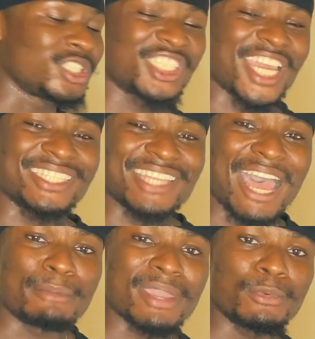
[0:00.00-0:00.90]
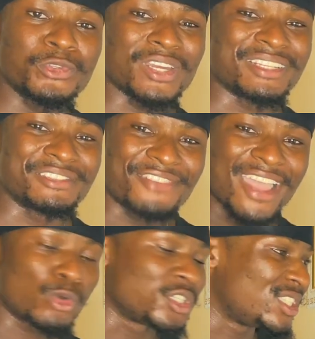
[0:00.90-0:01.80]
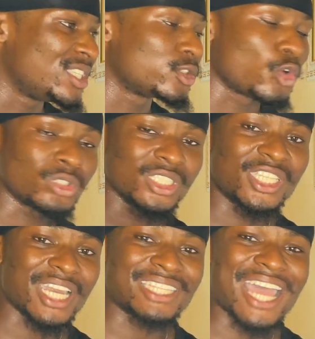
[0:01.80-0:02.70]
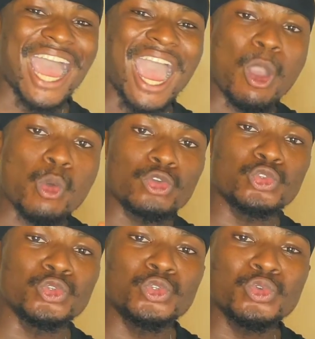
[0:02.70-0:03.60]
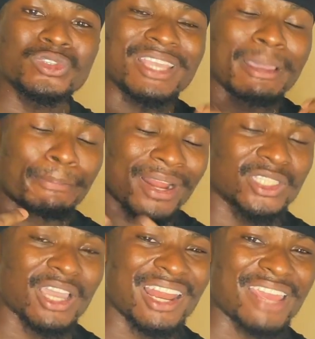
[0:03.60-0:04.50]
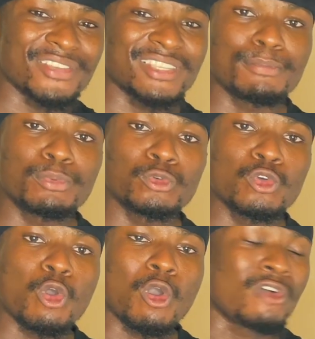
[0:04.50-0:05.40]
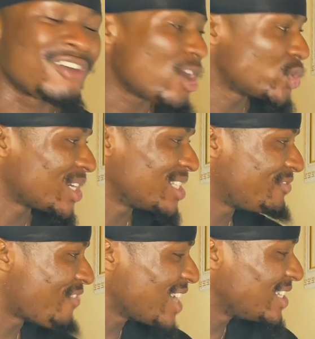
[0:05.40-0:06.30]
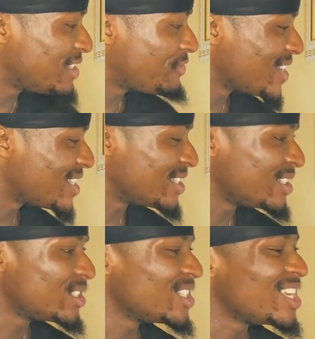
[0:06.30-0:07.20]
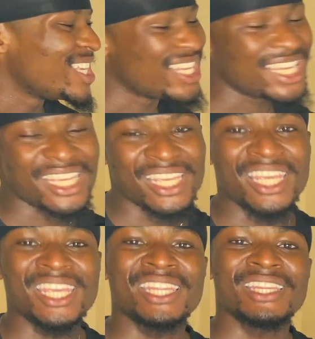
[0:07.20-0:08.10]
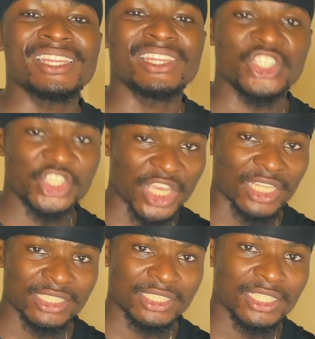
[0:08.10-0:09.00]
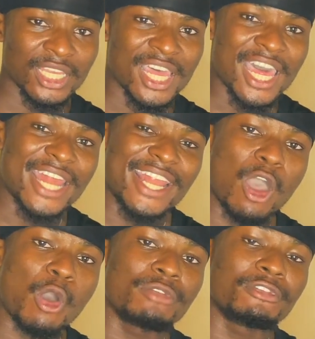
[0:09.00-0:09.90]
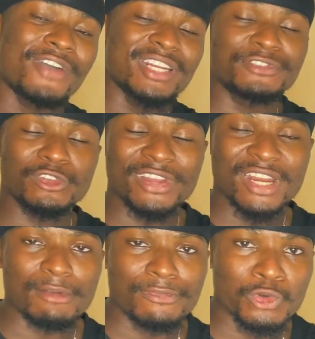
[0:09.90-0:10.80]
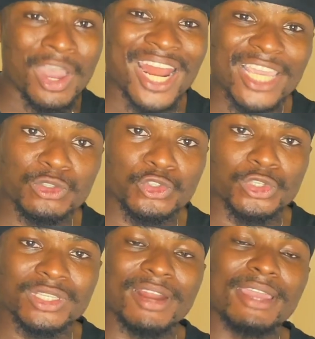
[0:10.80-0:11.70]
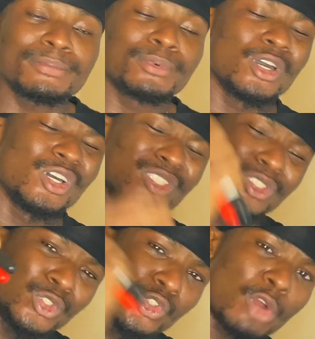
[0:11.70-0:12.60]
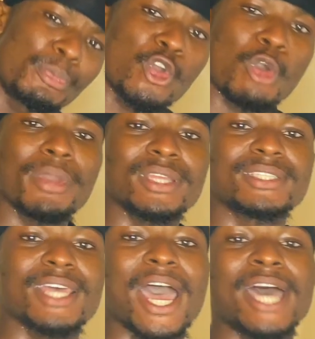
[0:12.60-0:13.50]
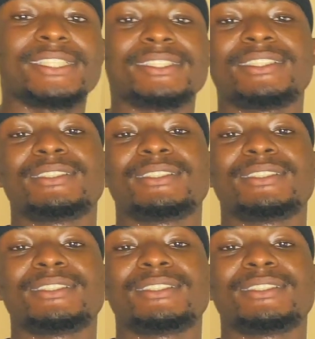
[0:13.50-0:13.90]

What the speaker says: the chart and be able to identify what it is on the chart. I'm going to use a practical life example of how to identify these phases in the chart. Now, if you find this video very helpful, I'd like you to subscribe, drop a comment, and